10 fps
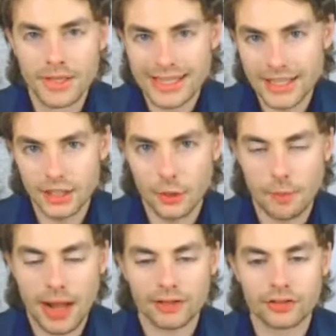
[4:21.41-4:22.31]
the
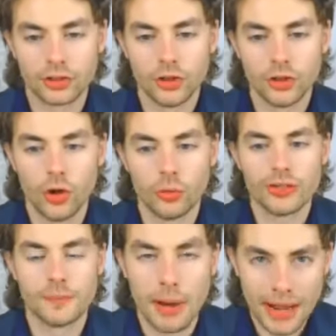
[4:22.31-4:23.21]
EU passed a law
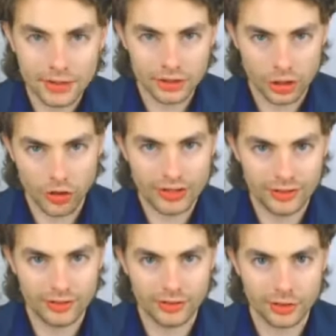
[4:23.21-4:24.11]
which banned
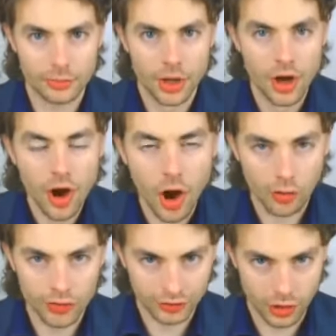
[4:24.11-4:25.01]
criticism
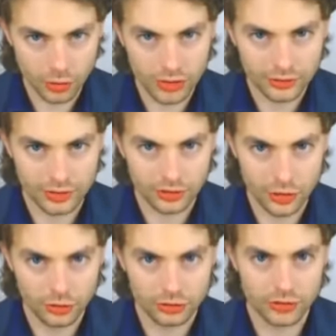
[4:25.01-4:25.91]
of its own
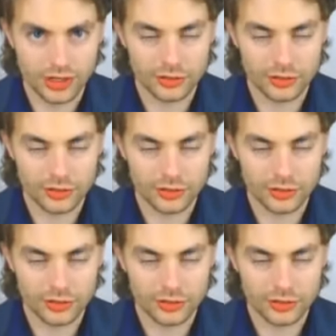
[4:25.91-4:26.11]
institutions.